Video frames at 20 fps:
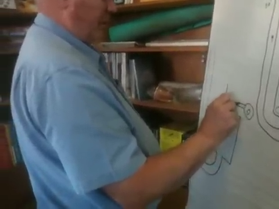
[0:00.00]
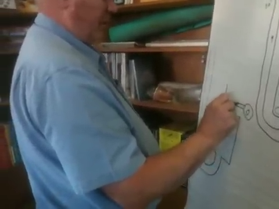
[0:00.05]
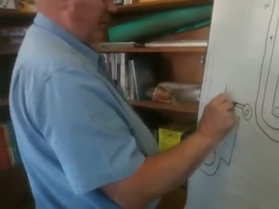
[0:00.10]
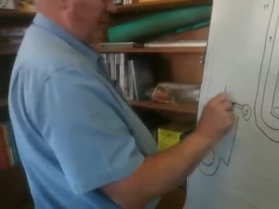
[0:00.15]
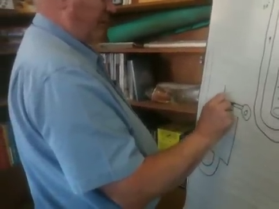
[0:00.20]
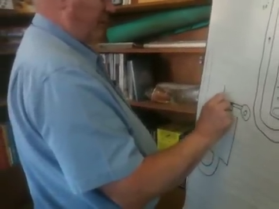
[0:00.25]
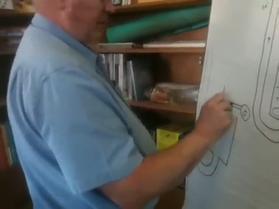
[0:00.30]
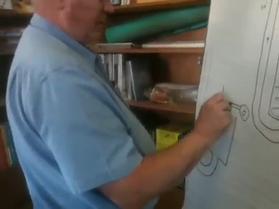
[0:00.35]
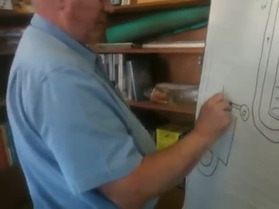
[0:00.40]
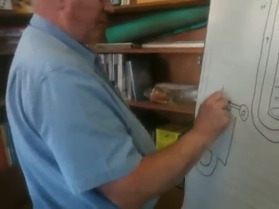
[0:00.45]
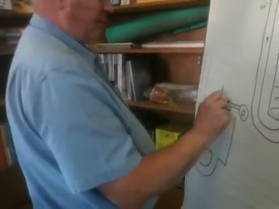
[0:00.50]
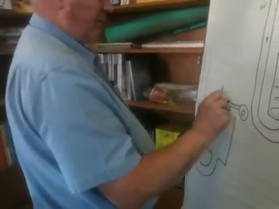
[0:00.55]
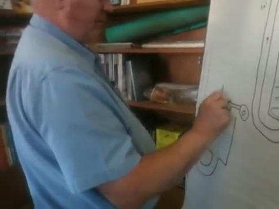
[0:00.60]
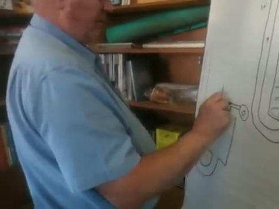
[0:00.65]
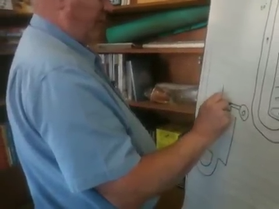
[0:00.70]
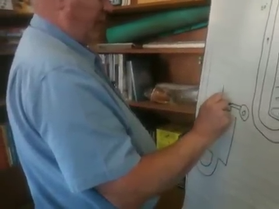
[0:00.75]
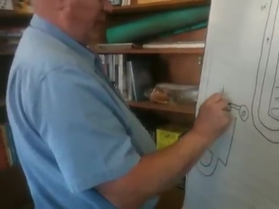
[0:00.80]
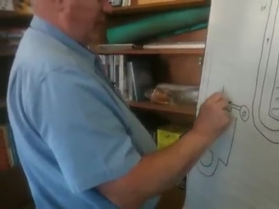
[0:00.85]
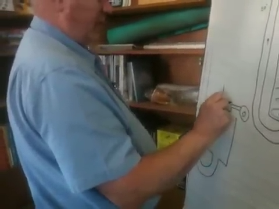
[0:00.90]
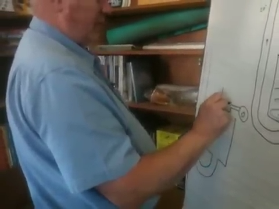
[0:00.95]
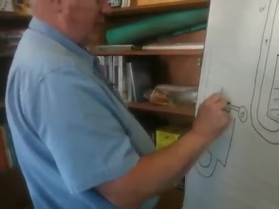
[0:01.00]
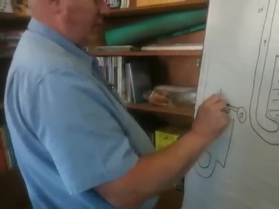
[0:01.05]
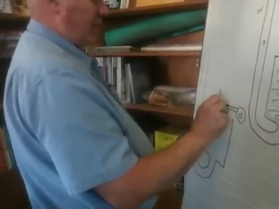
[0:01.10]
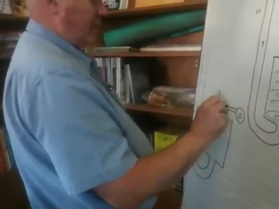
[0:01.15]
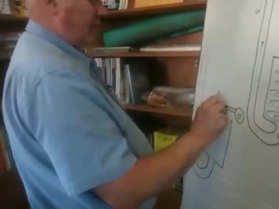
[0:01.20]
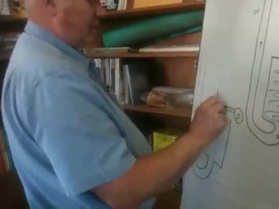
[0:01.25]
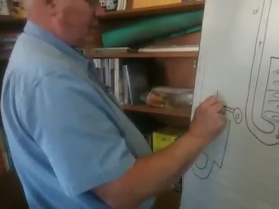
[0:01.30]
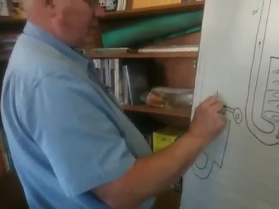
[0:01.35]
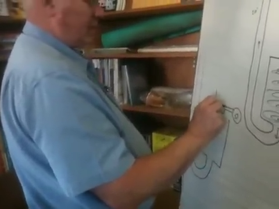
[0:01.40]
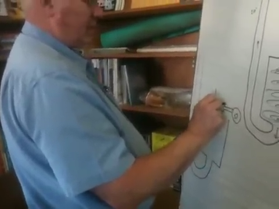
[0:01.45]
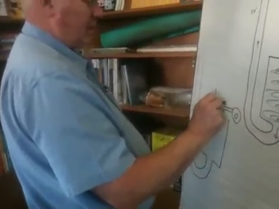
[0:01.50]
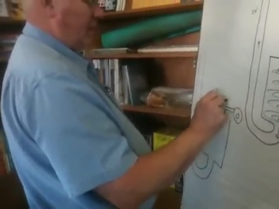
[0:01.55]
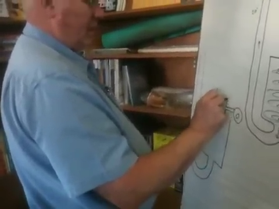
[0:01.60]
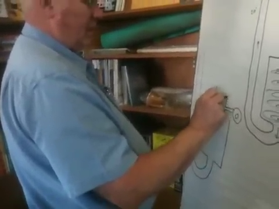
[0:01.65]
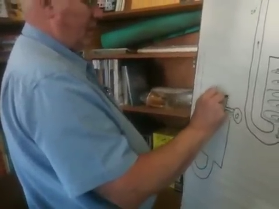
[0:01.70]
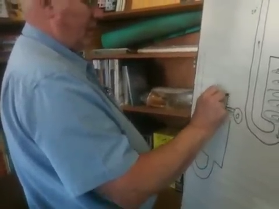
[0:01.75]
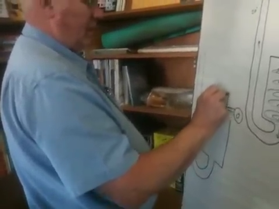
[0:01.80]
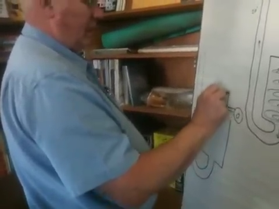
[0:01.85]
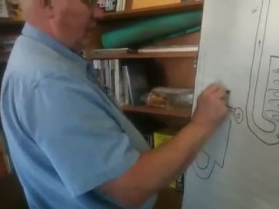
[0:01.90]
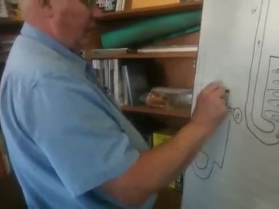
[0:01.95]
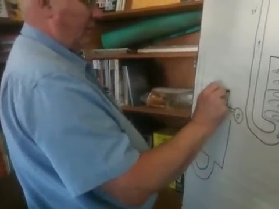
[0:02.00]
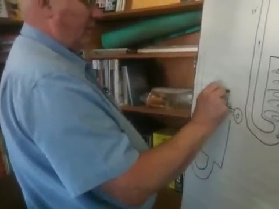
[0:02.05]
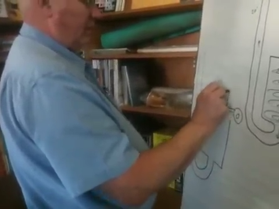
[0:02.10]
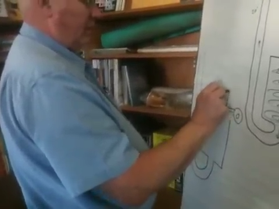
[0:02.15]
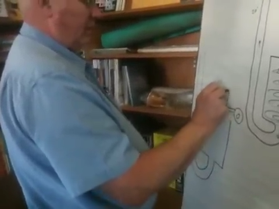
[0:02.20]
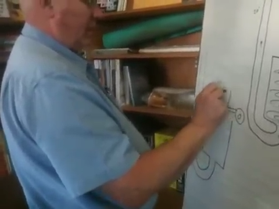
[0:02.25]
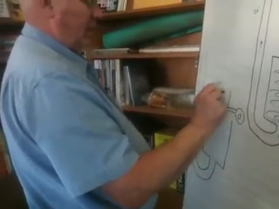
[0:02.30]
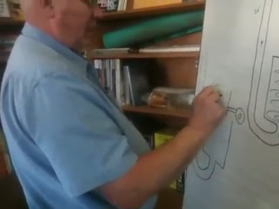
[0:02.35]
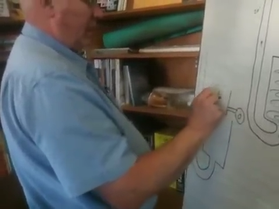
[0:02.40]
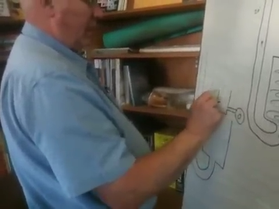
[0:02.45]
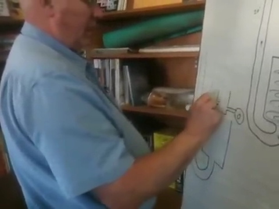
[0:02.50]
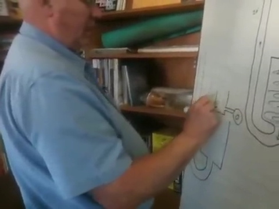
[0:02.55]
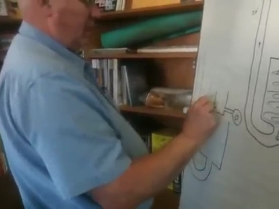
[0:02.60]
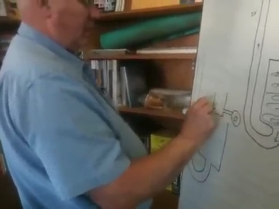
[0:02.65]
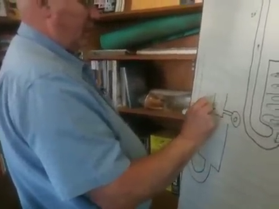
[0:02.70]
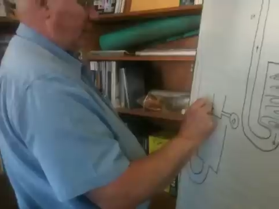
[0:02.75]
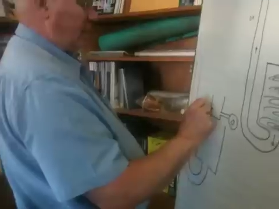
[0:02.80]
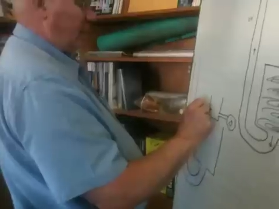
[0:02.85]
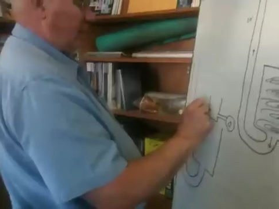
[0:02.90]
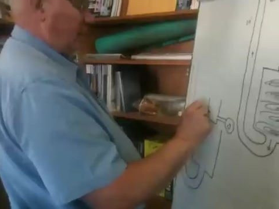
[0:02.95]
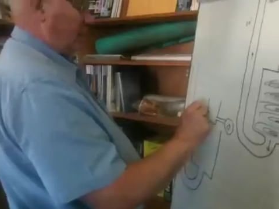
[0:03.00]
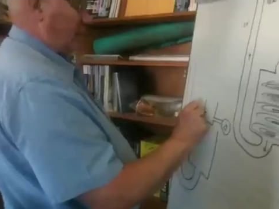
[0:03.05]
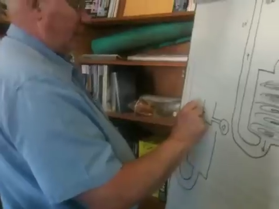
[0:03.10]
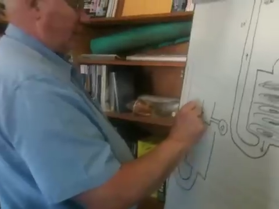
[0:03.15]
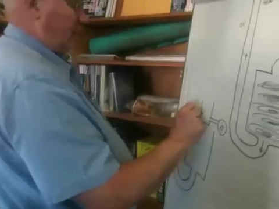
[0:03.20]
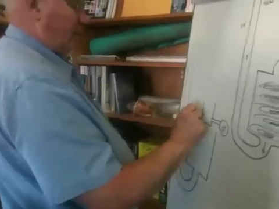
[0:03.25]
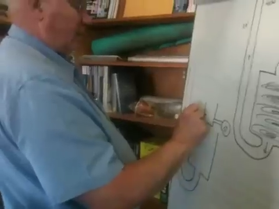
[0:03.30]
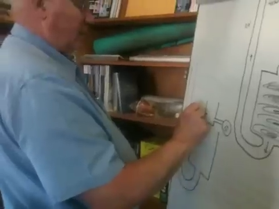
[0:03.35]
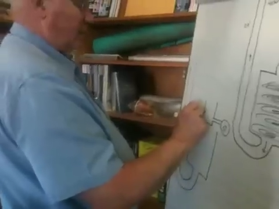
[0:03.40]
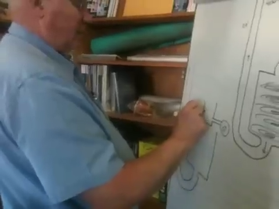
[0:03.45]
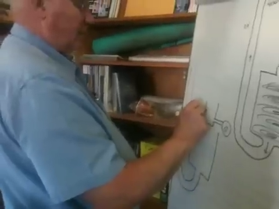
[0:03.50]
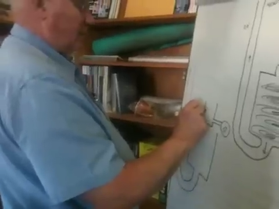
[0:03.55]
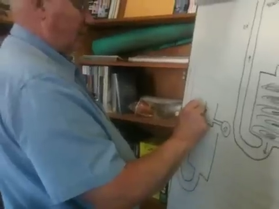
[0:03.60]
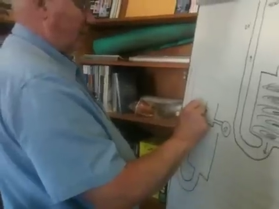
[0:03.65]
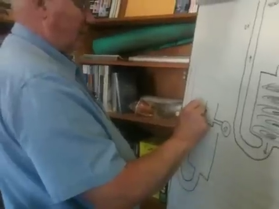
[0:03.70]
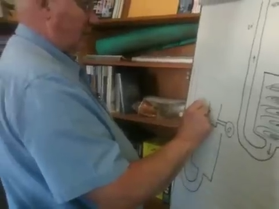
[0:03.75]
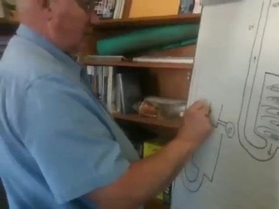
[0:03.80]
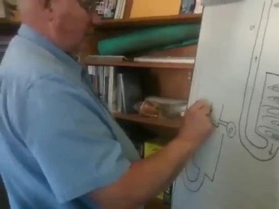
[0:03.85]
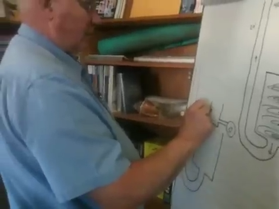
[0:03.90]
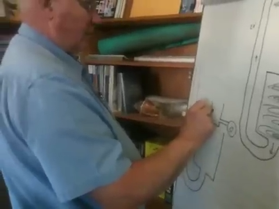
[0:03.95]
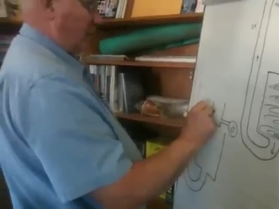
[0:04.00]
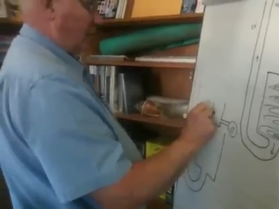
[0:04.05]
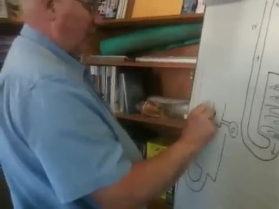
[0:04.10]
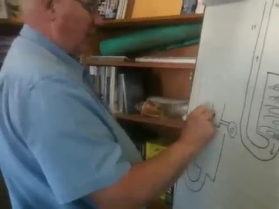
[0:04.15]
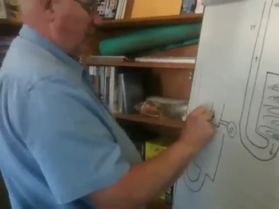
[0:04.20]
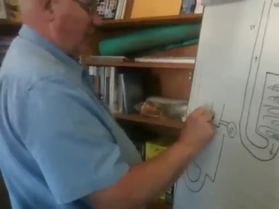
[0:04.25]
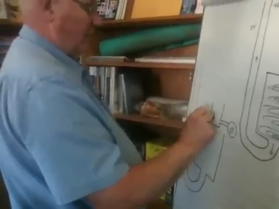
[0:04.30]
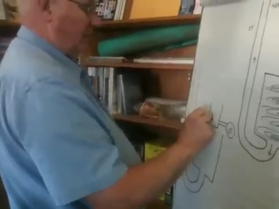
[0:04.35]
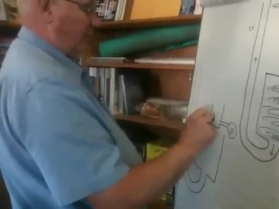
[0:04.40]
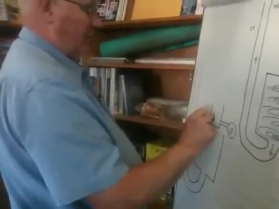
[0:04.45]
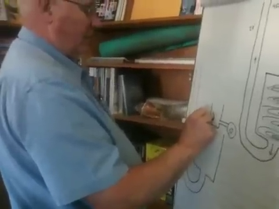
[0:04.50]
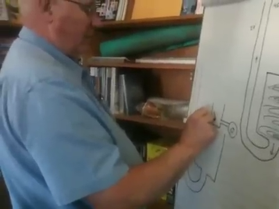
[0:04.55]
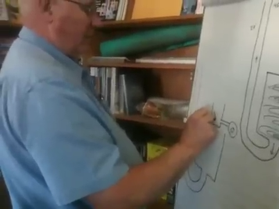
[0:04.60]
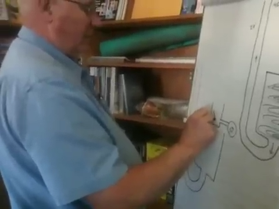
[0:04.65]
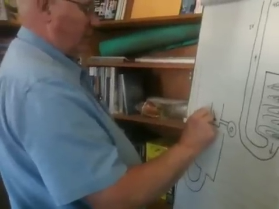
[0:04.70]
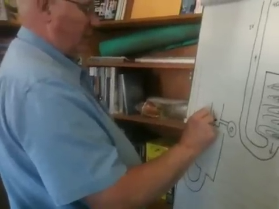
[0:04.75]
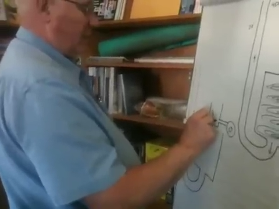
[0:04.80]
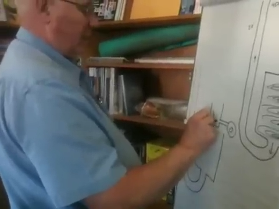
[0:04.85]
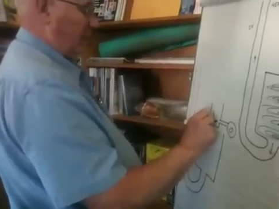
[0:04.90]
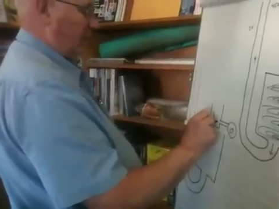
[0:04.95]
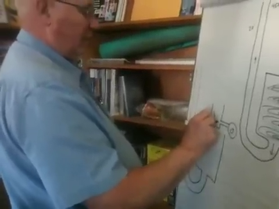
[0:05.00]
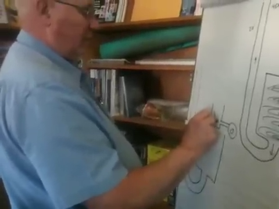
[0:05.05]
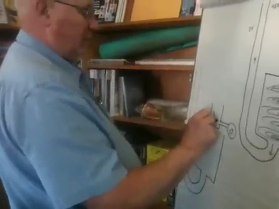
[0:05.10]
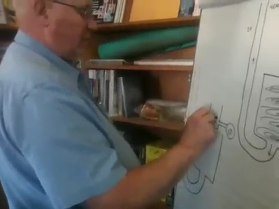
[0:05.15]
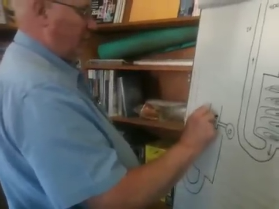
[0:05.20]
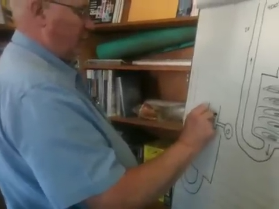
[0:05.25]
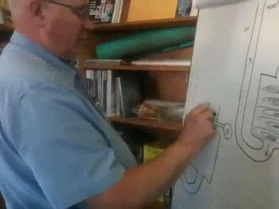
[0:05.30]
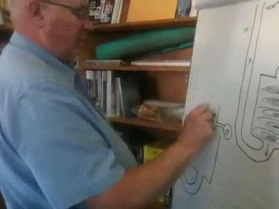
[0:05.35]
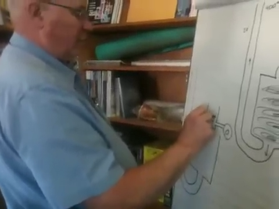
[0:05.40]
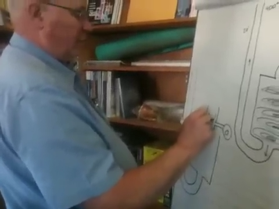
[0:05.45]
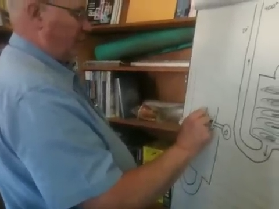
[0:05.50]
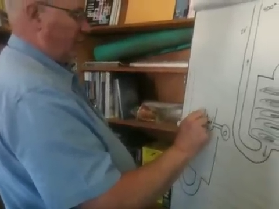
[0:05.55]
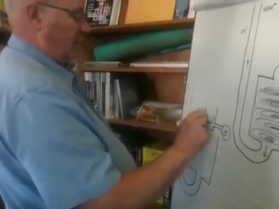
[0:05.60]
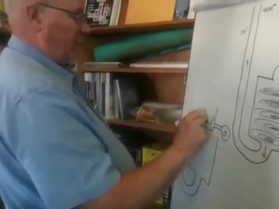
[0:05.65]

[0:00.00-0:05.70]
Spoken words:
No face is visible, so there are no lips to read.